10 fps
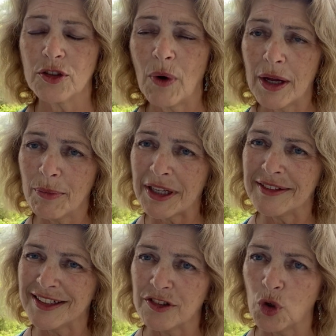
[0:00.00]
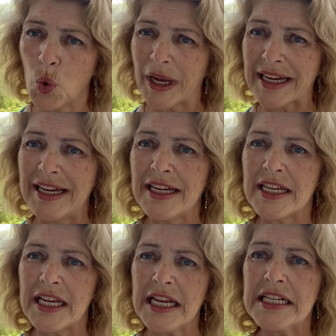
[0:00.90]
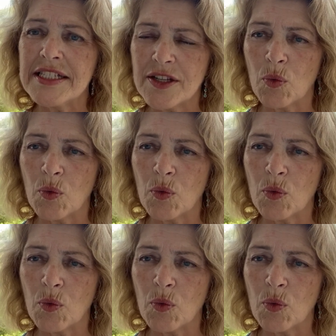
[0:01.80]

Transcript: Why? Because it's a quick, easy